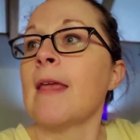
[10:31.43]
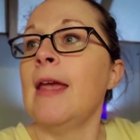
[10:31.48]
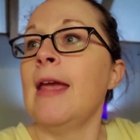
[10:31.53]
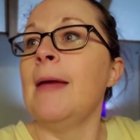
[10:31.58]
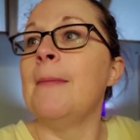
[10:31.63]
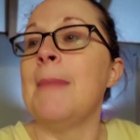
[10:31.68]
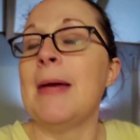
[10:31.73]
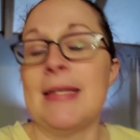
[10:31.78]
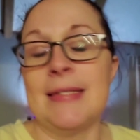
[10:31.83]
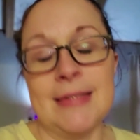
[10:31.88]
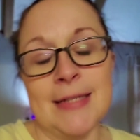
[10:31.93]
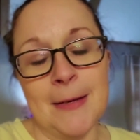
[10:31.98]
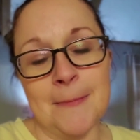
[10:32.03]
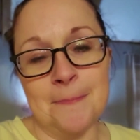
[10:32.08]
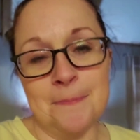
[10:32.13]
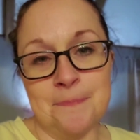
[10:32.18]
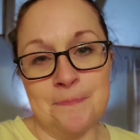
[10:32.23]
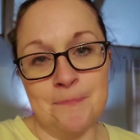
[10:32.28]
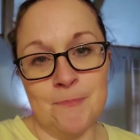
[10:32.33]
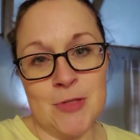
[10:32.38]
It messed up.
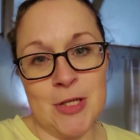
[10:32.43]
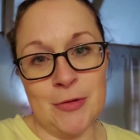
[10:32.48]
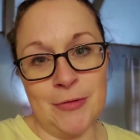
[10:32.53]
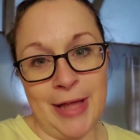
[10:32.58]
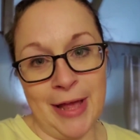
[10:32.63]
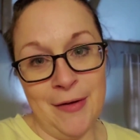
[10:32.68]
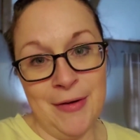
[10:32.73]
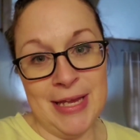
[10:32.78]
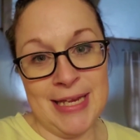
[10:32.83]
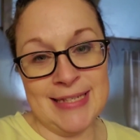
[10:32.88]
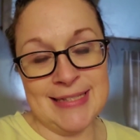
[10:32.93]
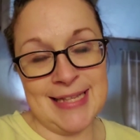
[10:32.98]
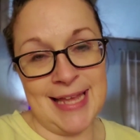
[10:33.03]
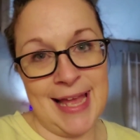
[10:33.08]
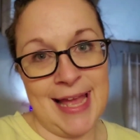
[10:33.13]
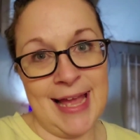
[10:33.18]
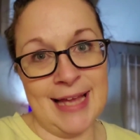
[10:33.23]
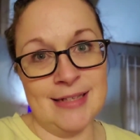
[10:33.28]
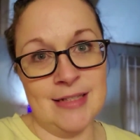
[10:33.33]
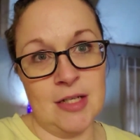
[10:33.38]
So now he's
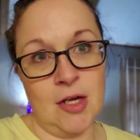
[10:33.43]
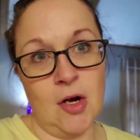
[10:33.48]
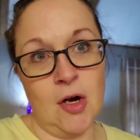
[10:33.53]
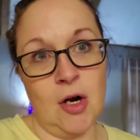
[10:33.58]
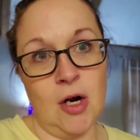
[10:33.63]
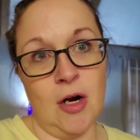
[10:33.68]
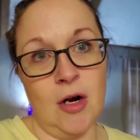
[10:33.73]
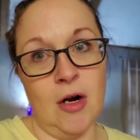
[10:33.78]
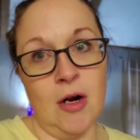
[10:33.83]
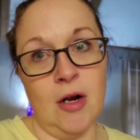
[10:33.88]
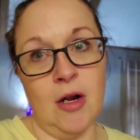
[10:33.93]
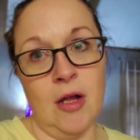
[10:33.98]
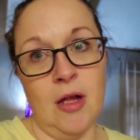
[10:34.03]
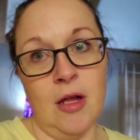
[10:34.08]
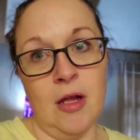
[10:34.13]
at our